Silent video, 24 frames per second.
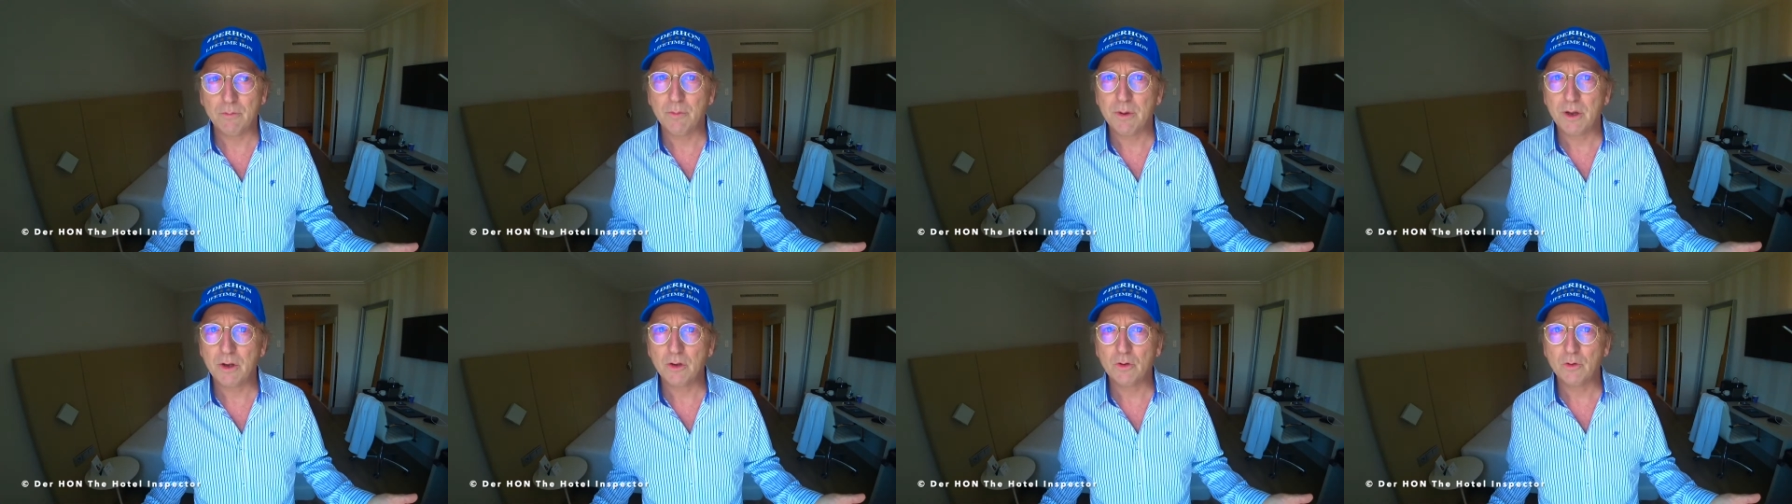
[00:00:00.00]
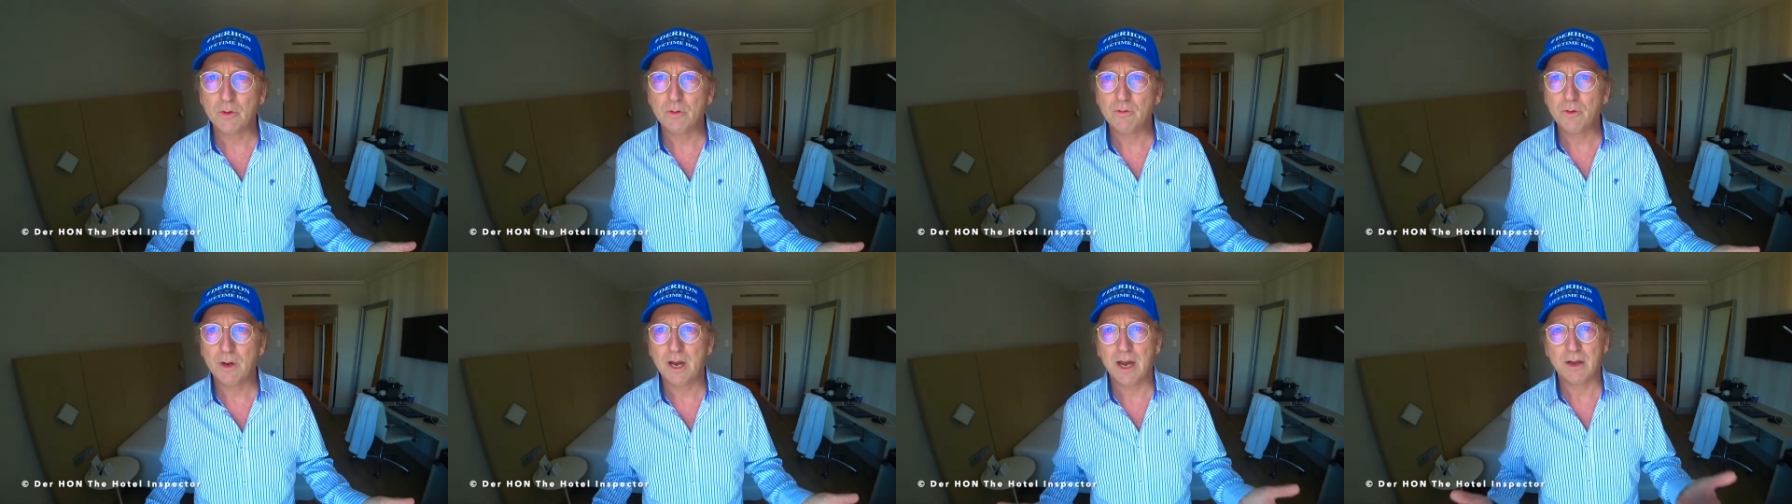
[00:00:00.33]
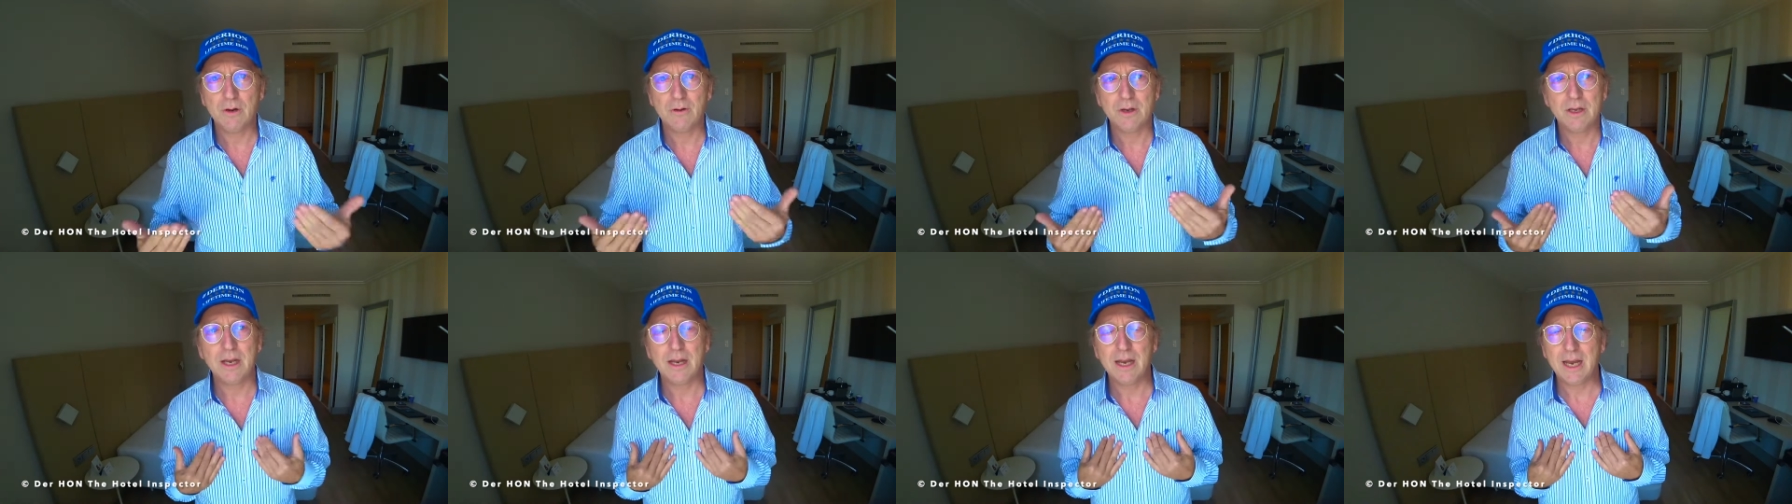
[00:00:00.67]
me to
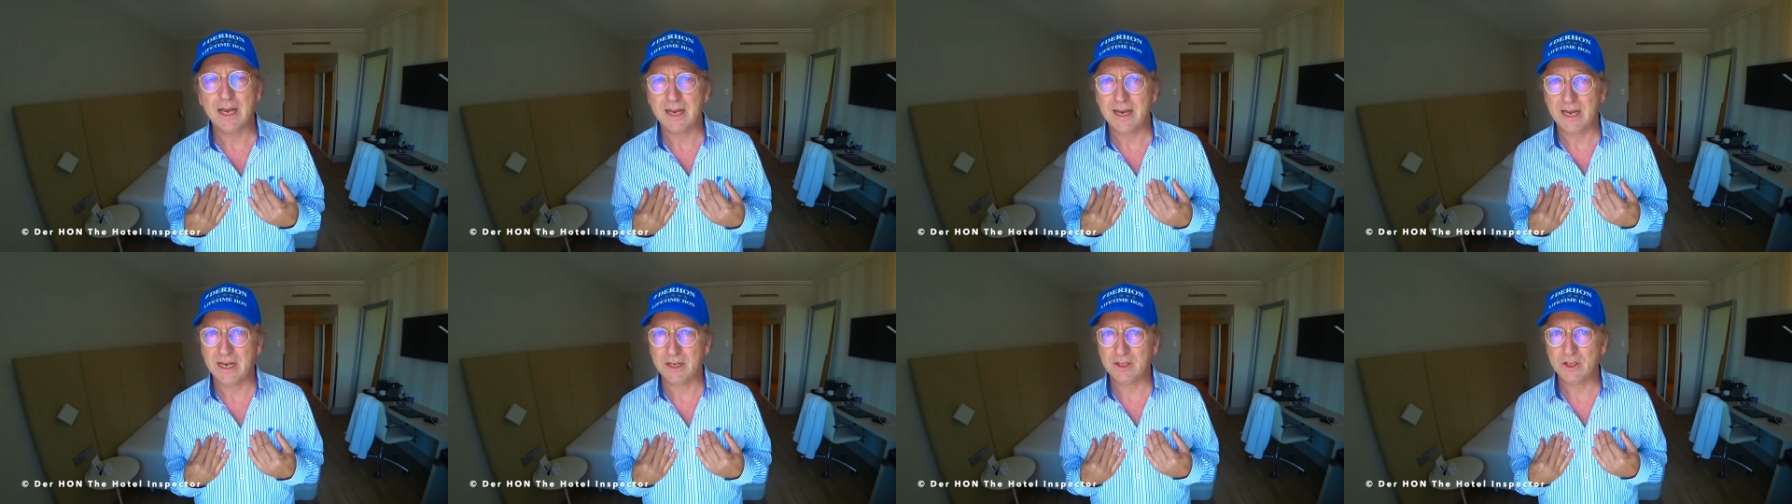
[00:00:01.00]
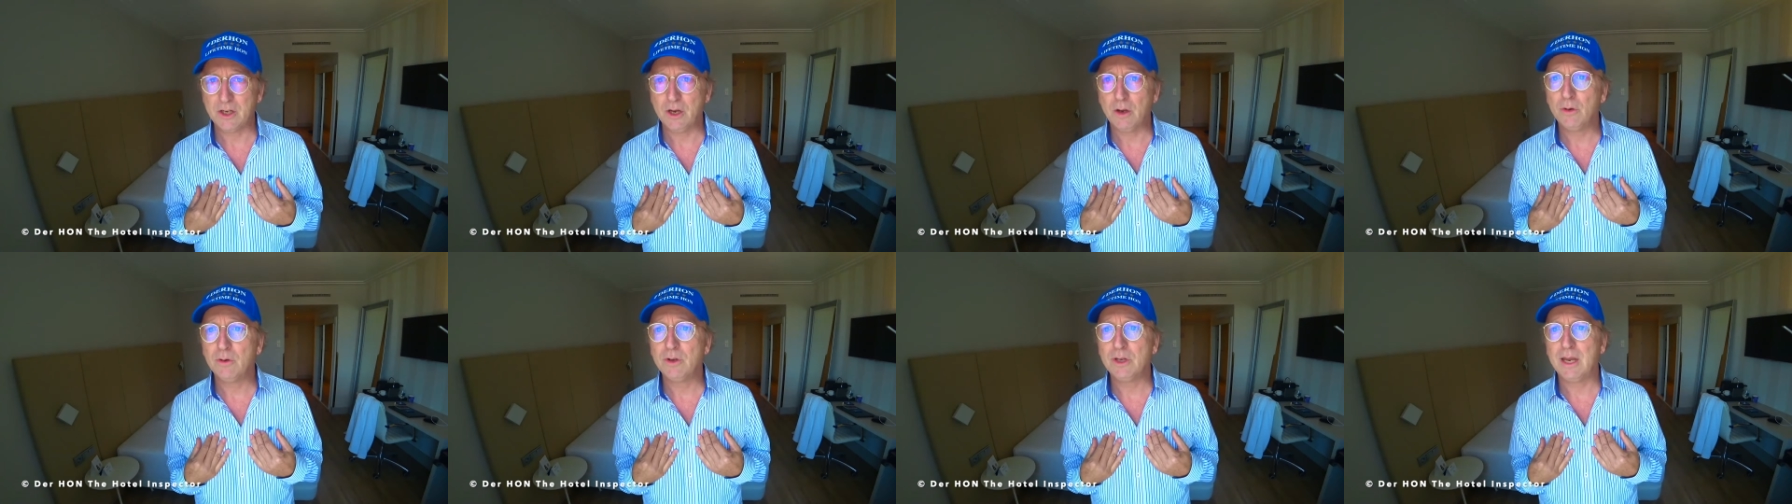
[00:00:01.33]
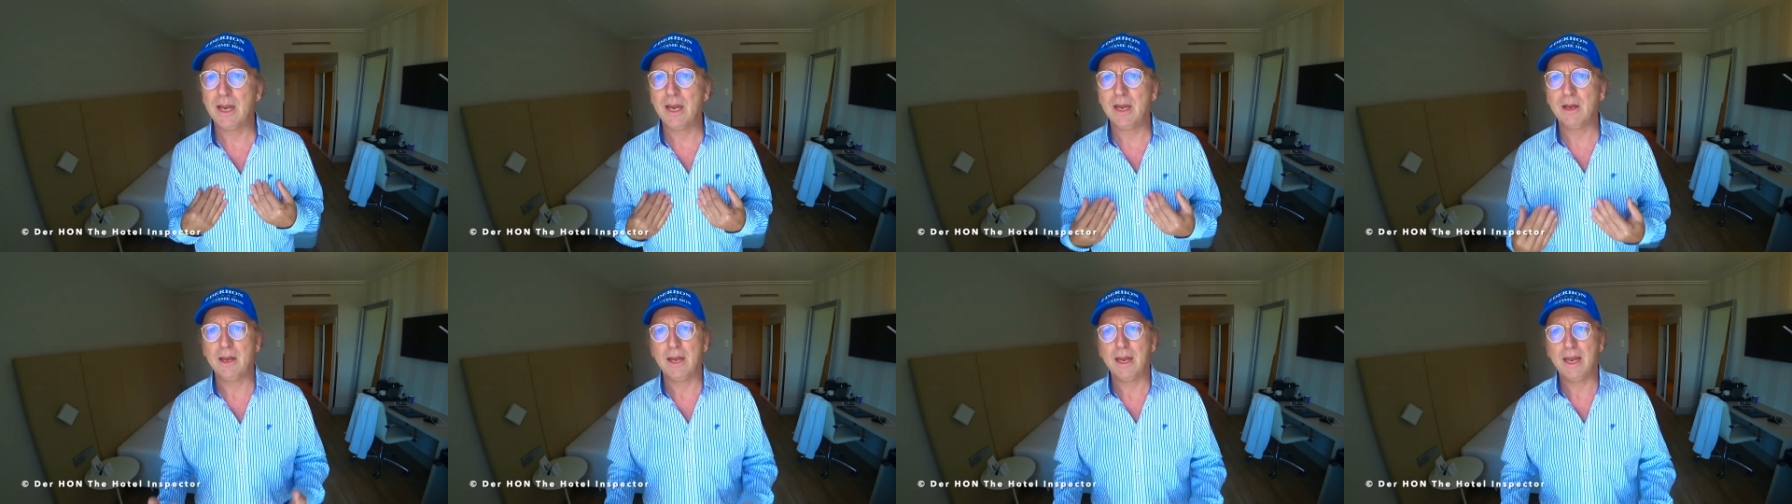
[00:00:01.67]
arrive at an NH
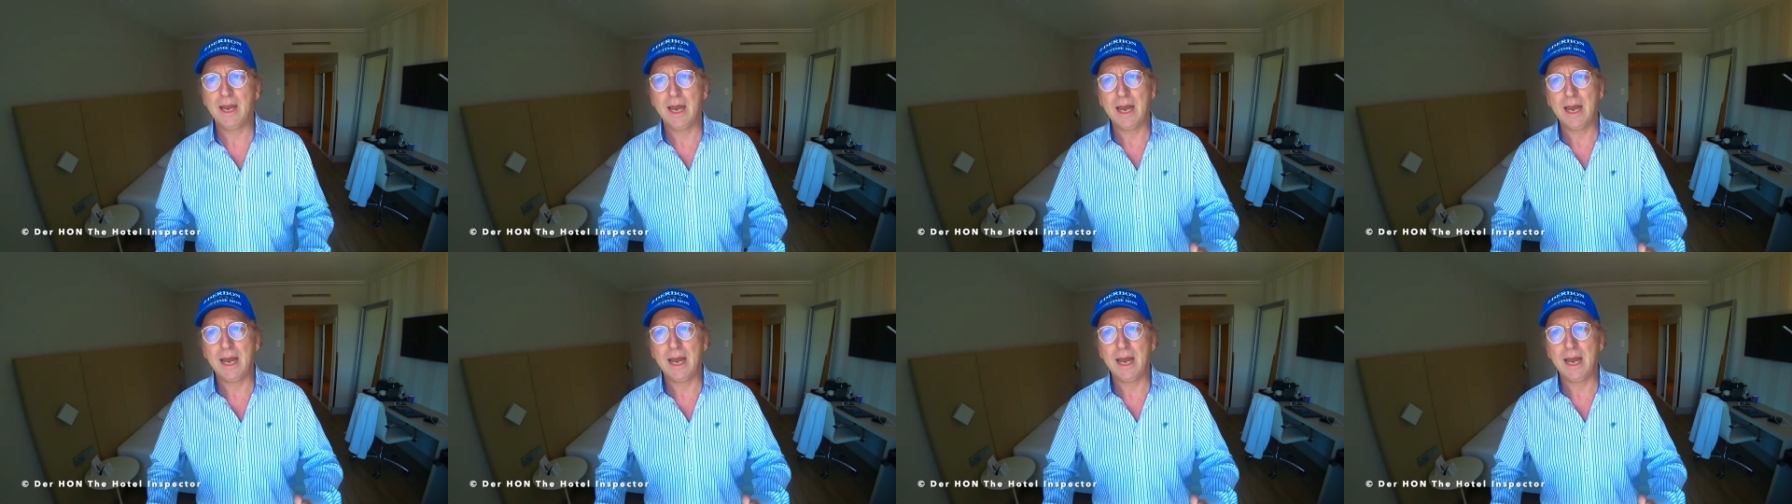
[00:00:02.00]
hotel